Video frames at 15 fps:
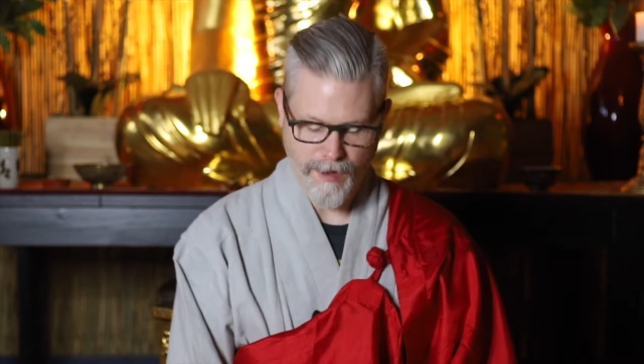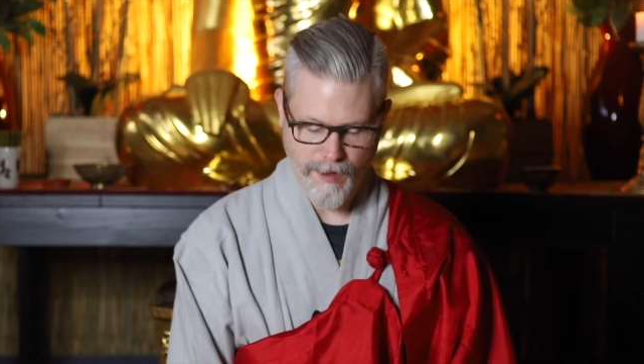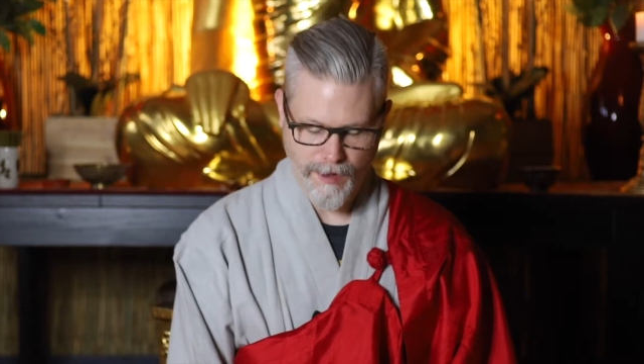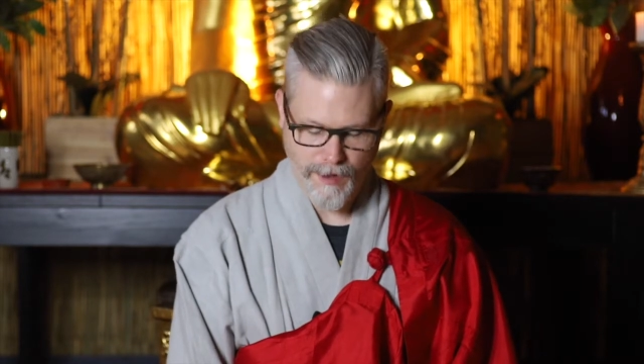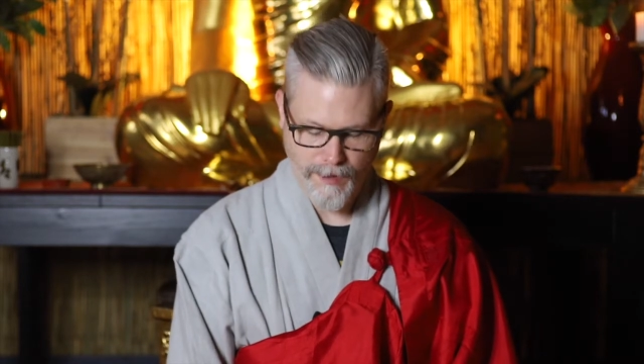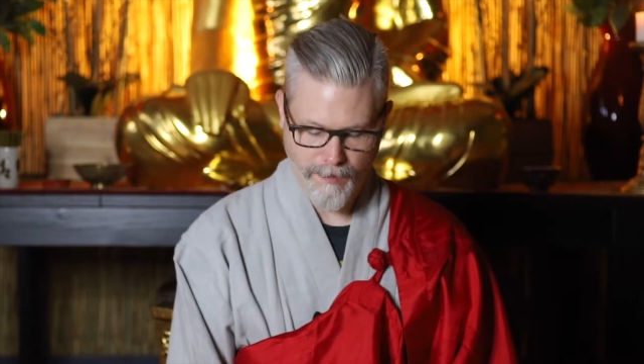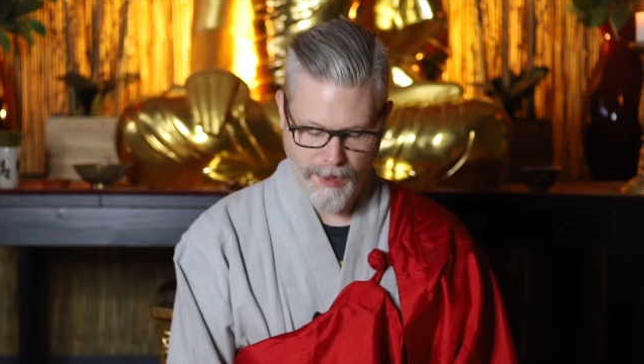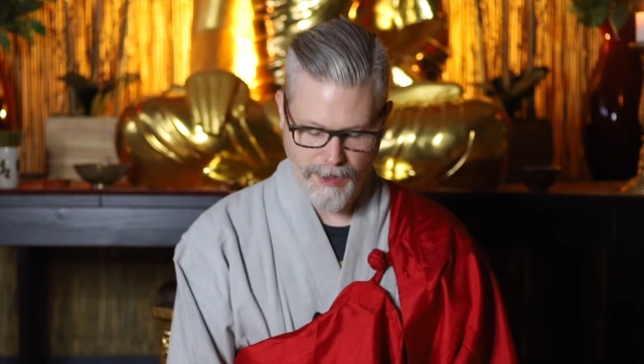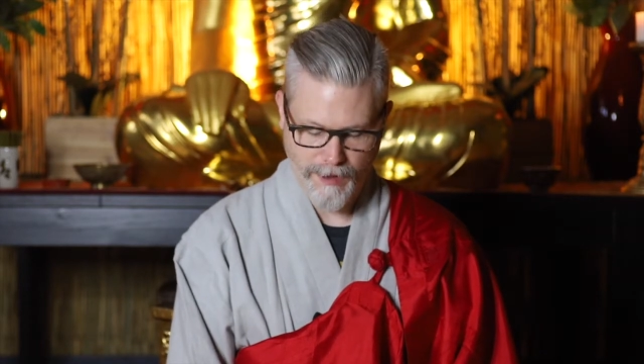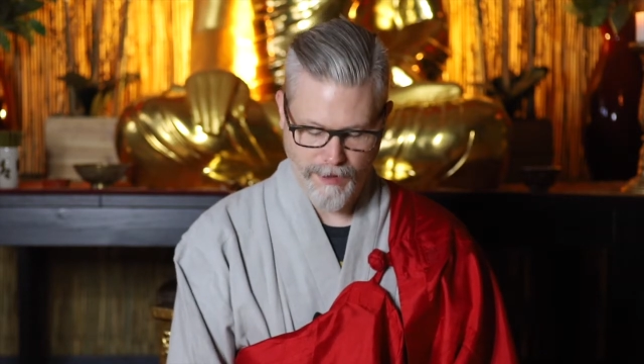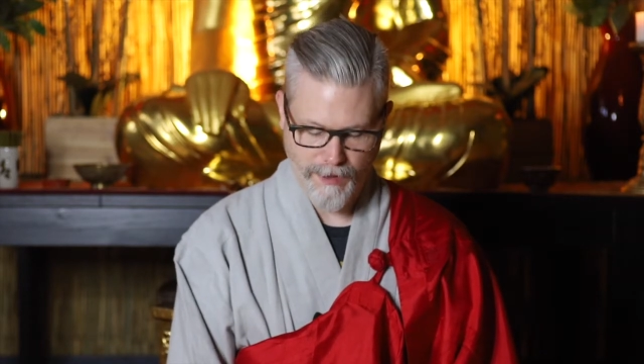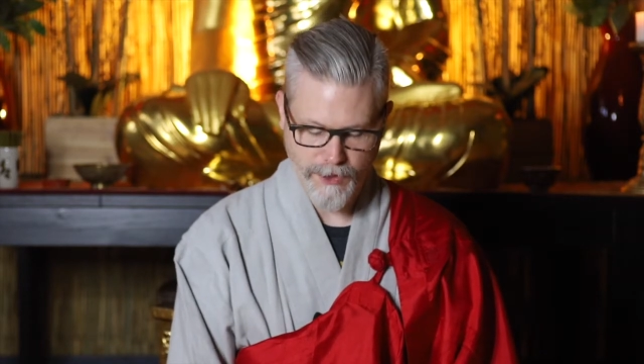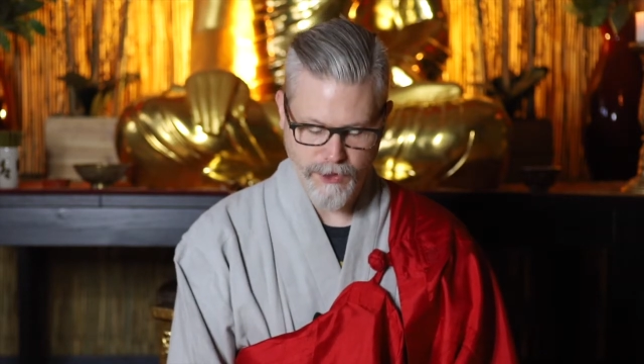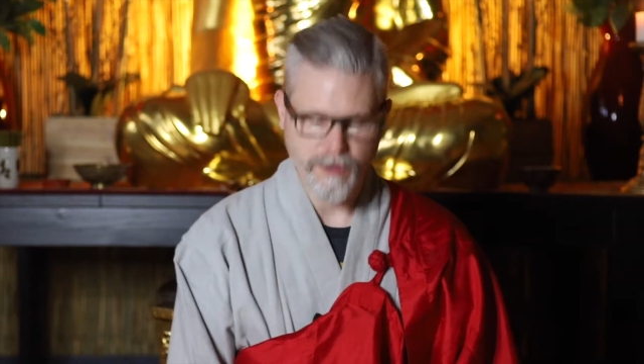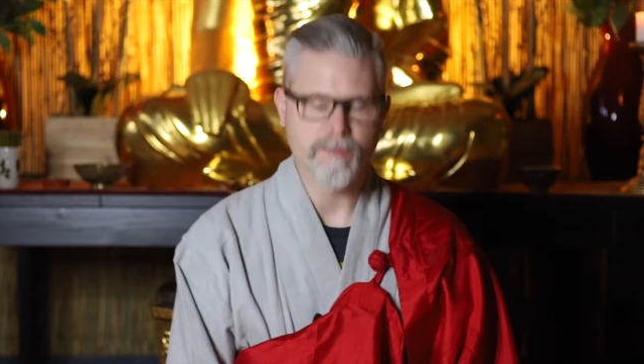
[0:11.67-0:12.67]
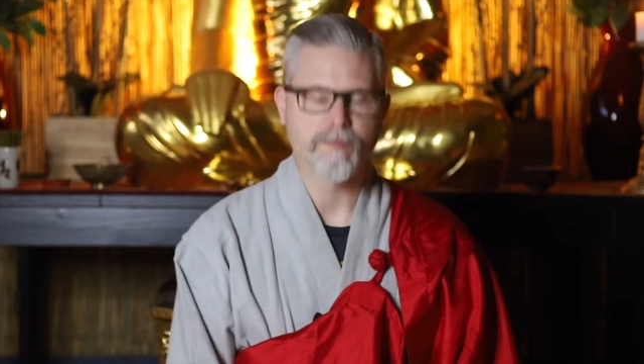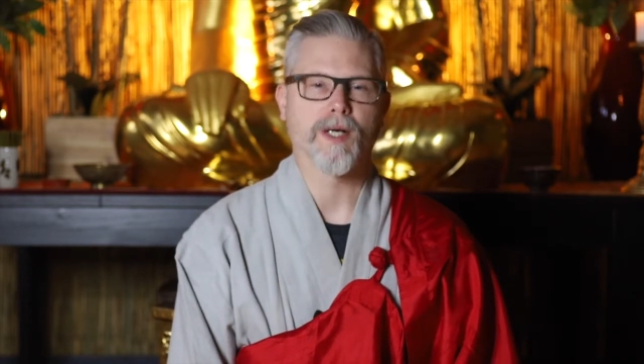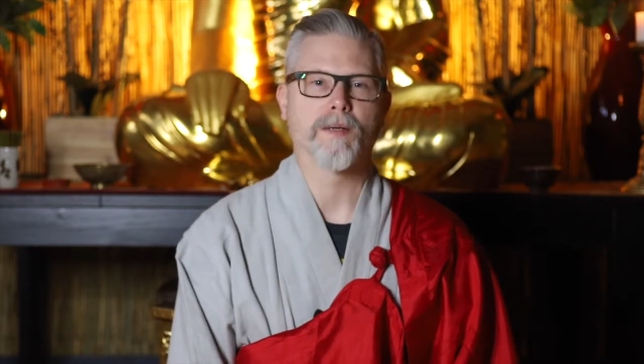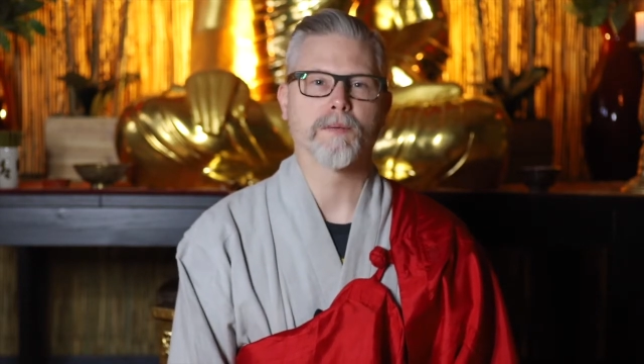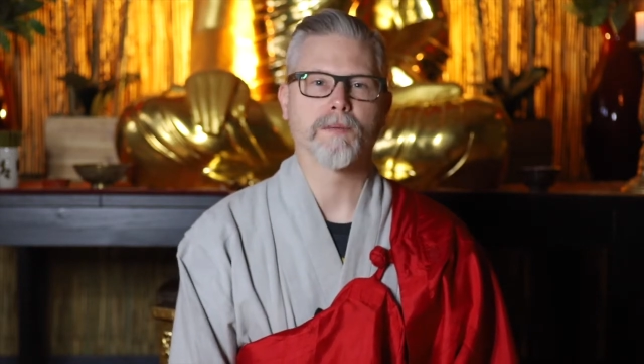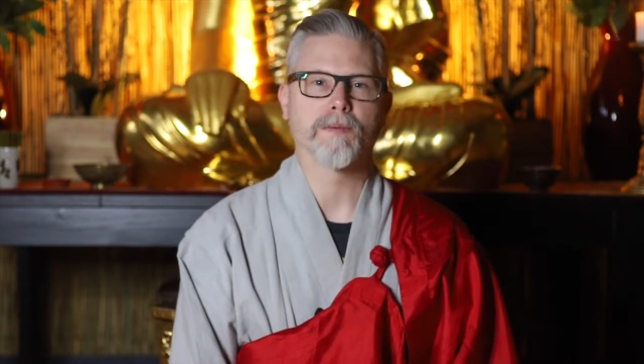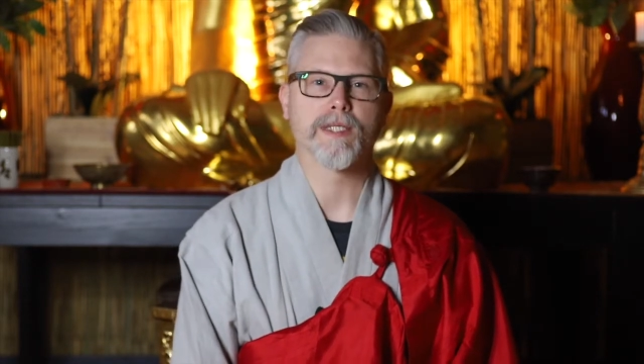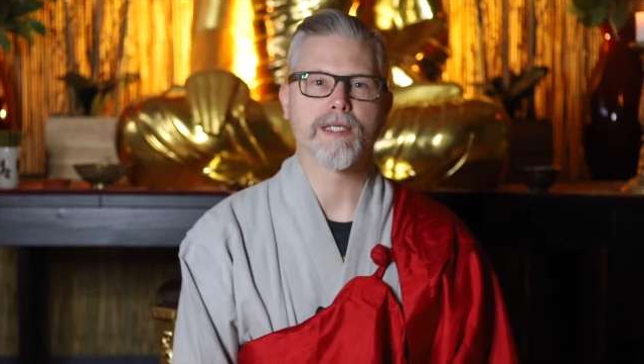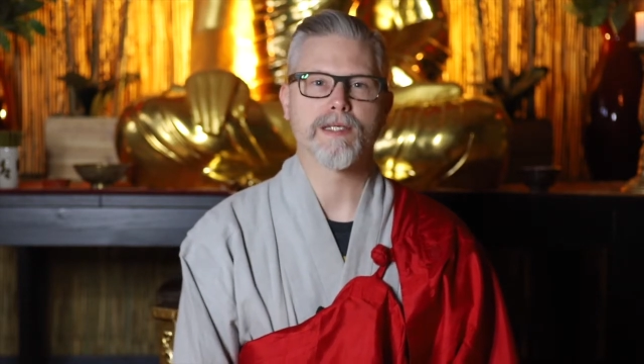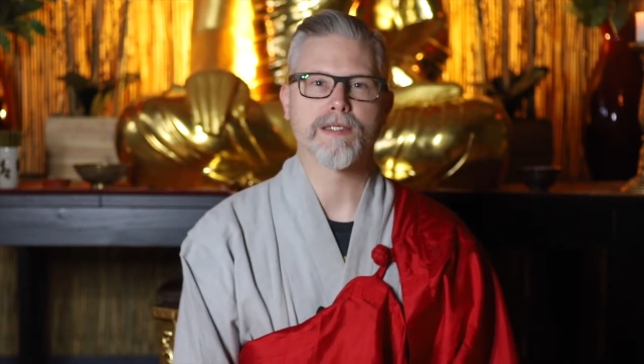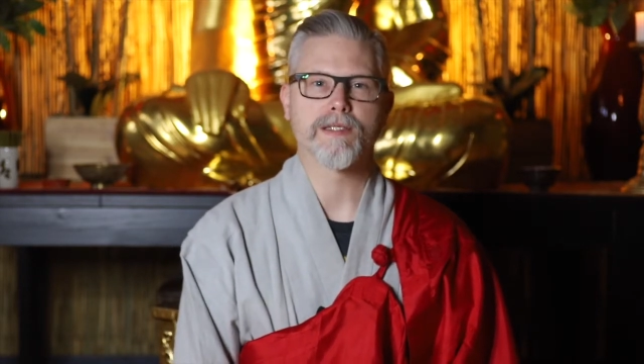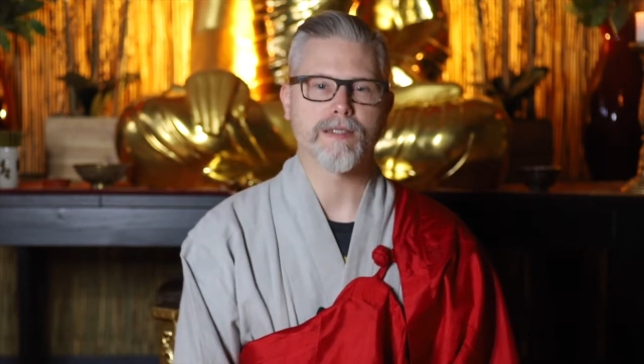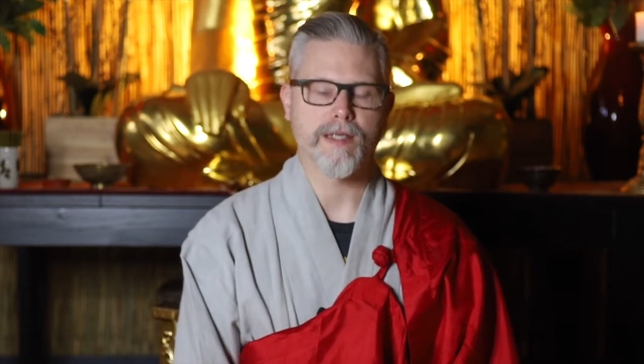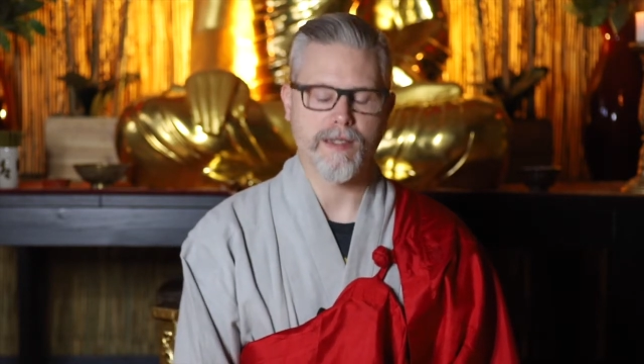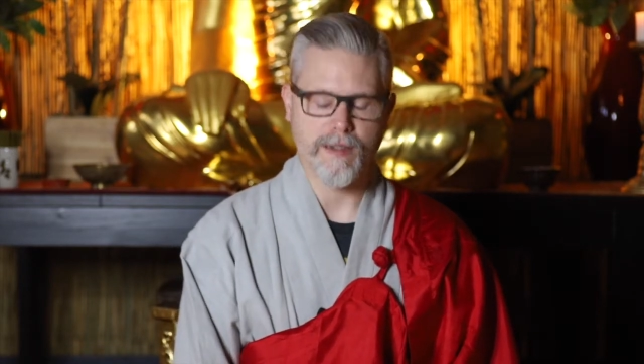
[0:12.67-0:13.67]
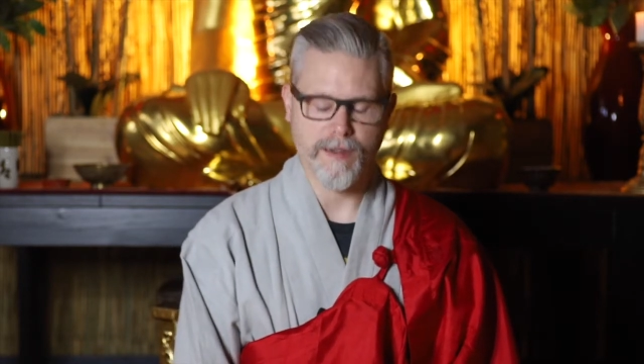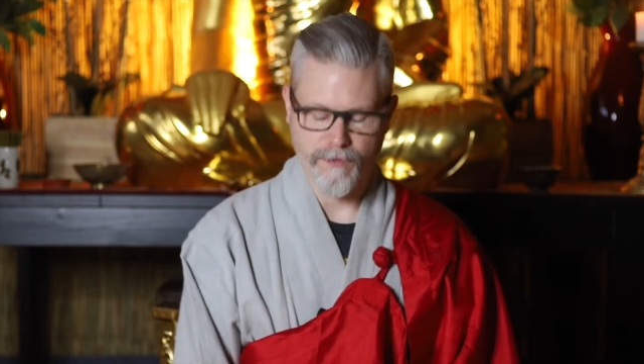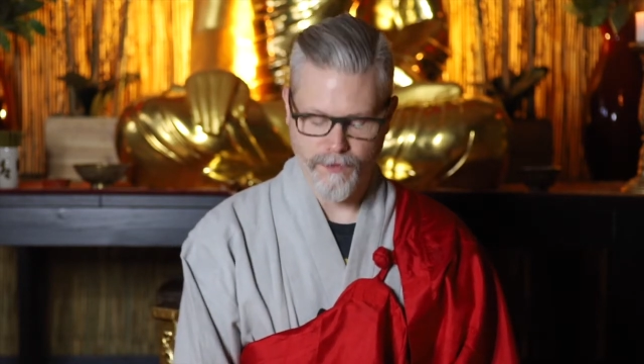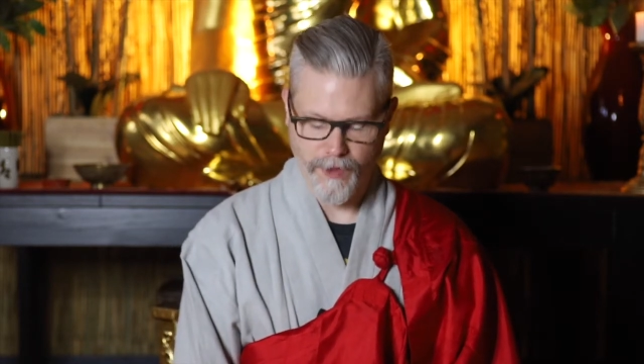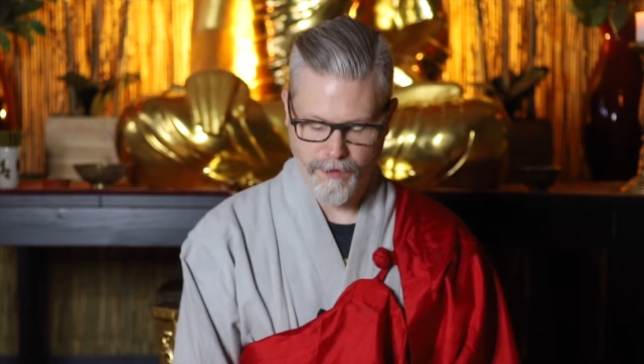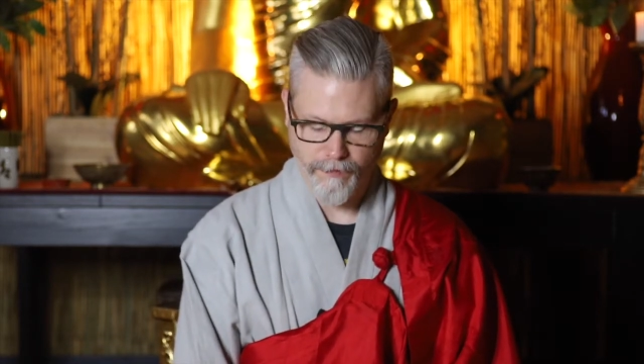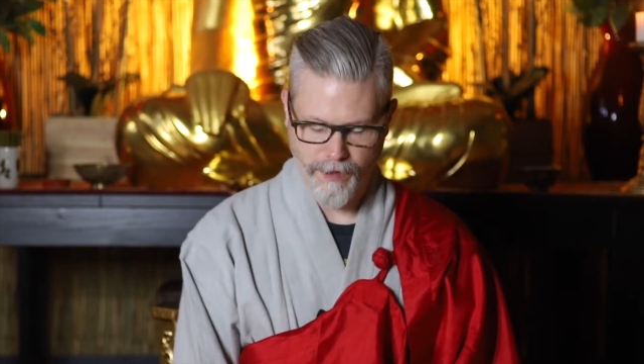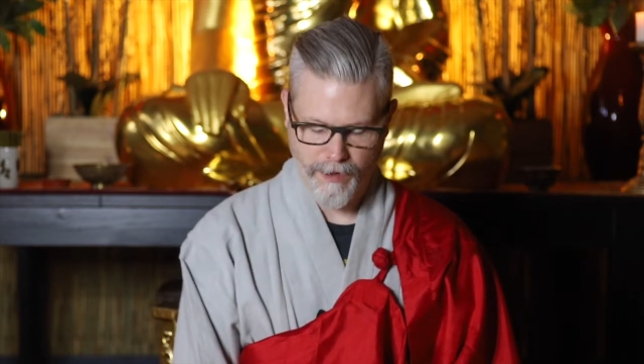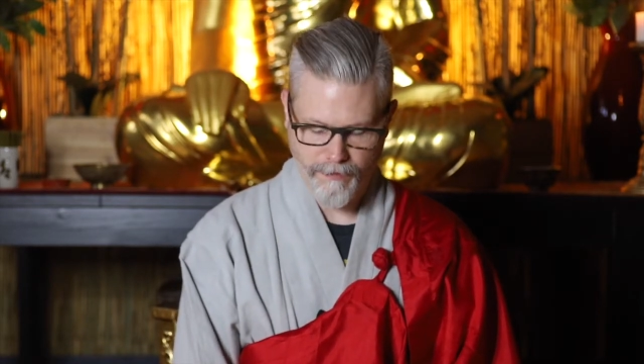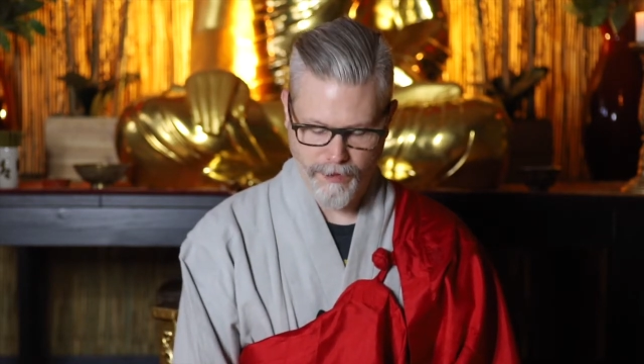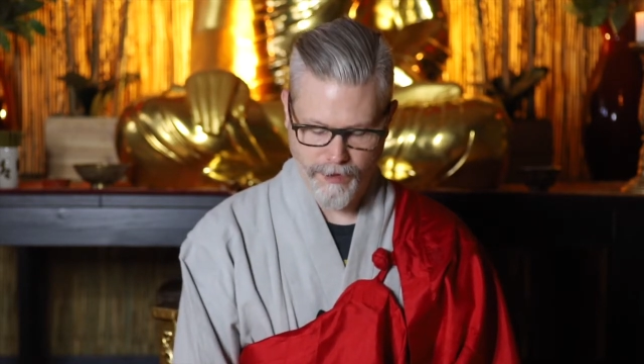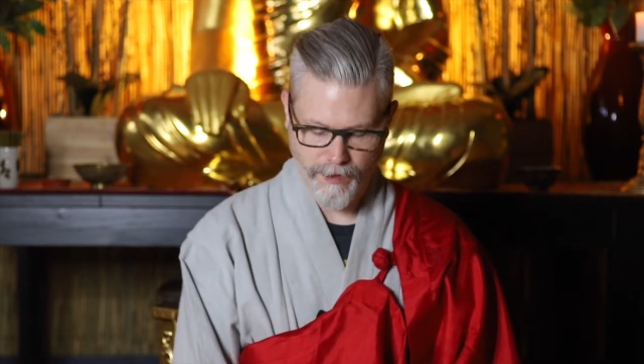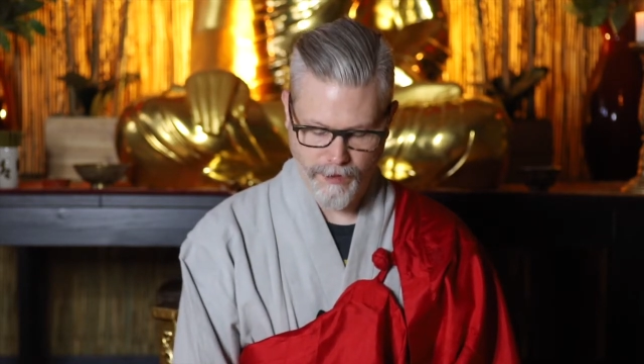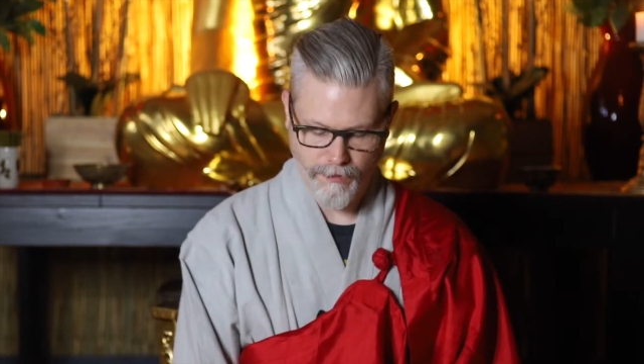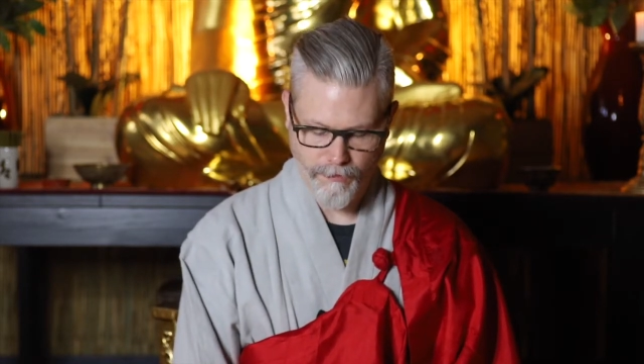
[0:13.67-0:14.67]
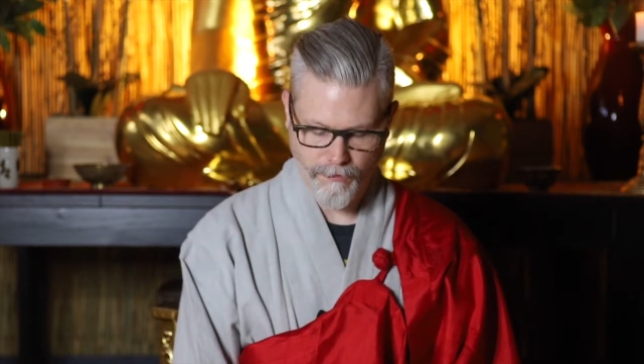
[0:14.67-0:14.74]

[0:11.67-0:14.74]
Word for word: Um, I, you know, I should probably state in front of every